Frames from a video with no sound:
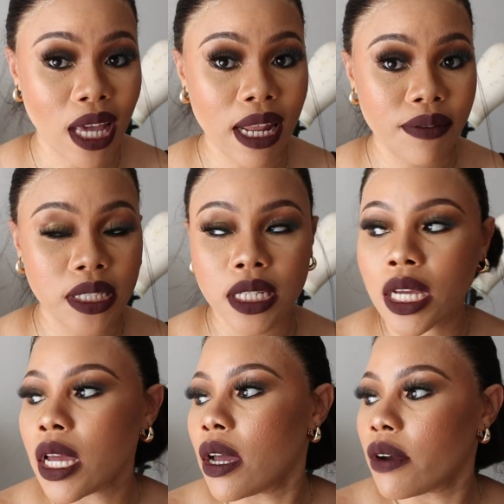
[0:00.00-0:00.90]
I love it.
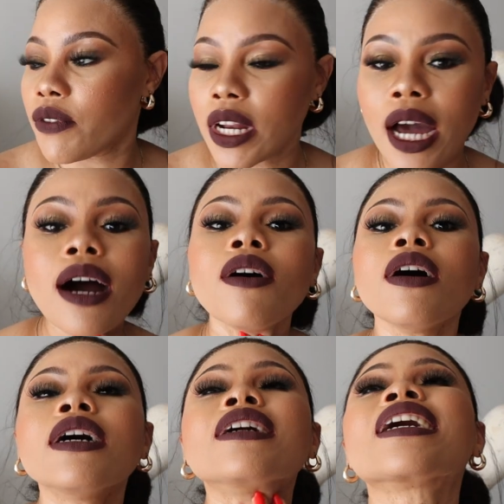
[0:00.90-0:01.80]
For
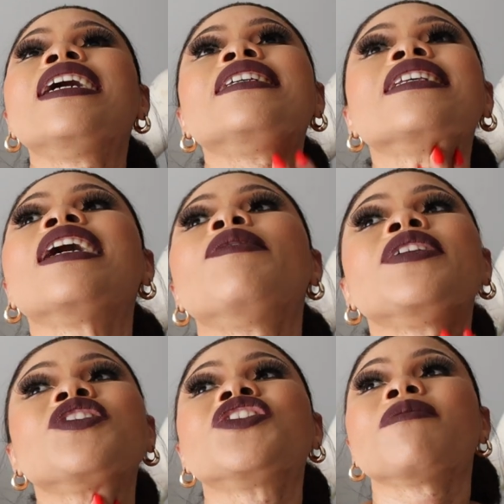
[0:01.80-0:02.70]
now, guys, I
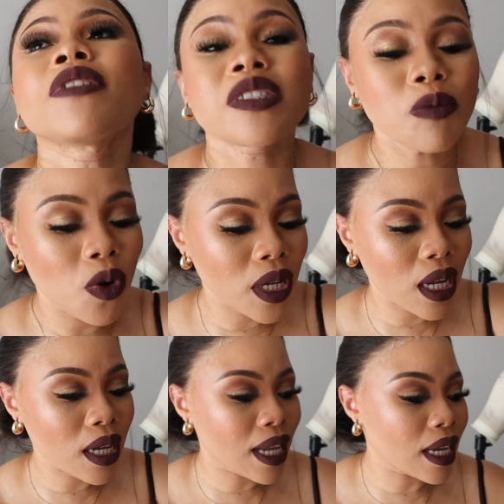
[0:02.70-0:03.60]
went to gym this
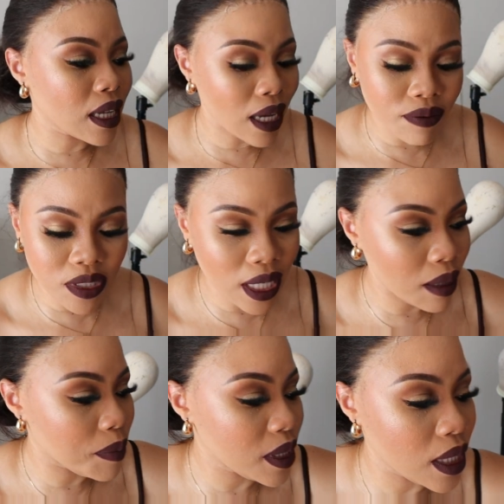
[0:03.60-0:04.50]
morning. Like, I've just
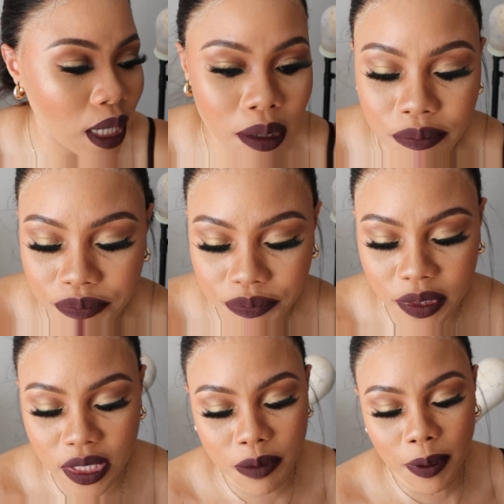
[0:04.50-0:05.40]
had a busy day.
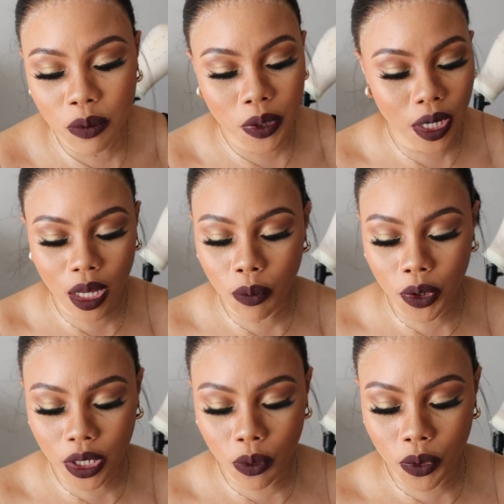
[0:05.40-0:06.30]
It's just been working,
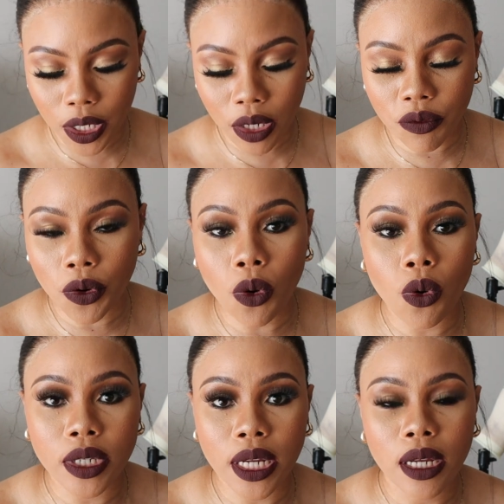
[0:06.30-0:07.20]

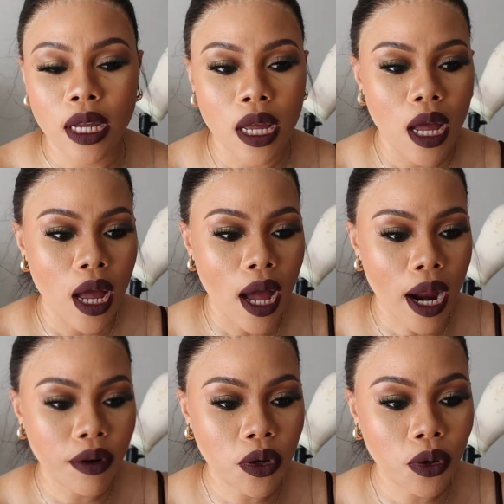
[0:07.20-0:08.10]
recording.
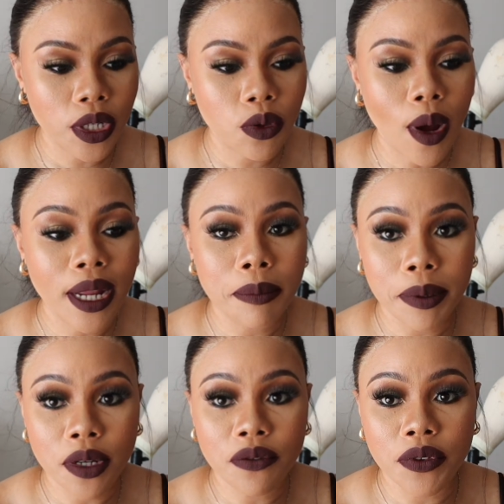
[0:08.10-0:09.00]
I recorded quite a
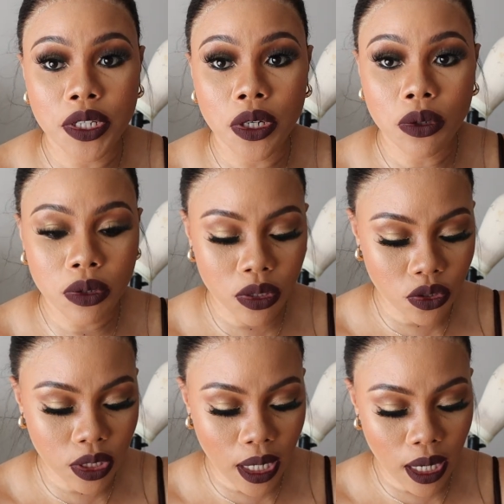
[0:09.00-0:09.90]
bit of
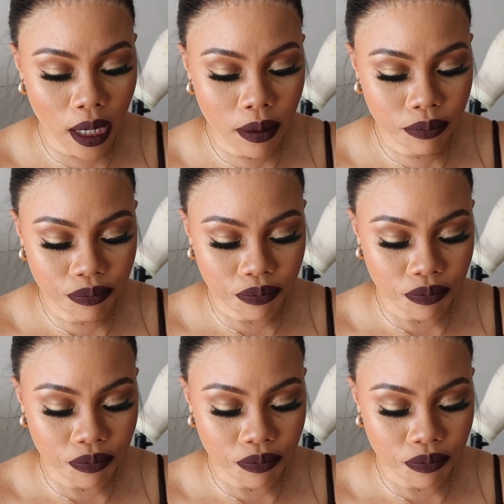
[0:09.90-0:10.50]
videos today.